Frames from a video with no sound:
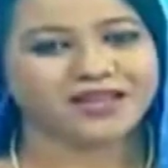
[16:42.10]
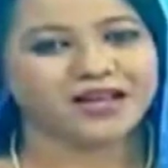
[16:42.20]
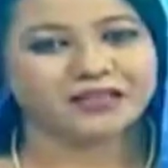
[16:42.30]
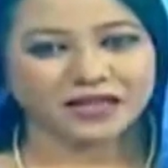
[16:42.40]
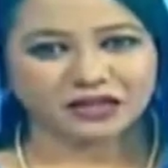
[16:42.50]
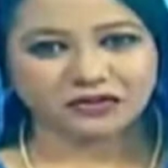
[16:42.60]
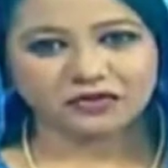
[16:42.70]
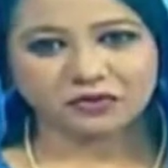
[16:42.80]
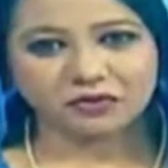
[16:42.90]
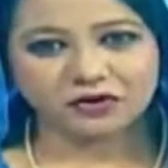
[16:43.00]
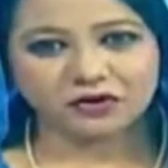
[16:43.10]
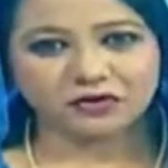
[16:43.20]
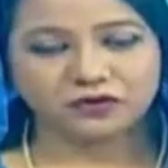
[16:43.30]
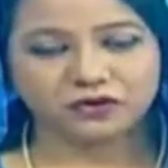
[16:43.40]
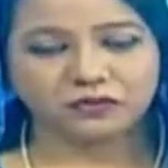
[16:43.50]
That's all from the
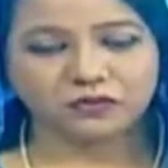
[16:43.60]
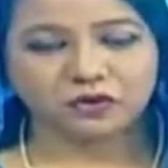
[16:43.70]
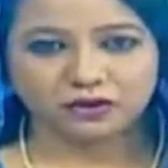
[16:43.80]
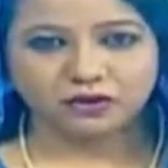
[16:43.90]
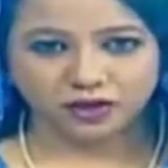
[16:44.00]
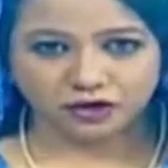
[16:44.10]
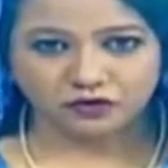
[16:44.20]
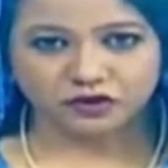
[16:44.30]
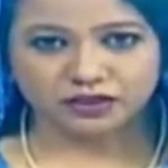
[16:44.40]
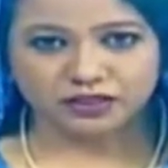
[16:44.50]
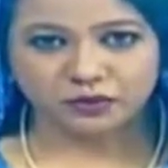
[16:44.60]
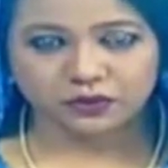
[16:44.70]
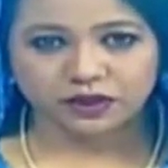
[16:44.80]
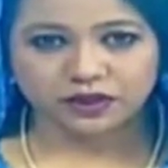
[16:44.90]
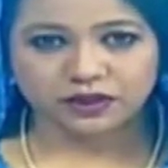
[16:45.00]
newsroom for the moment. Thank you for staying
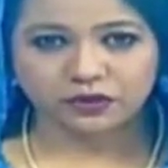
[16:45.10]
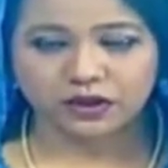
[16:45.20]
with us.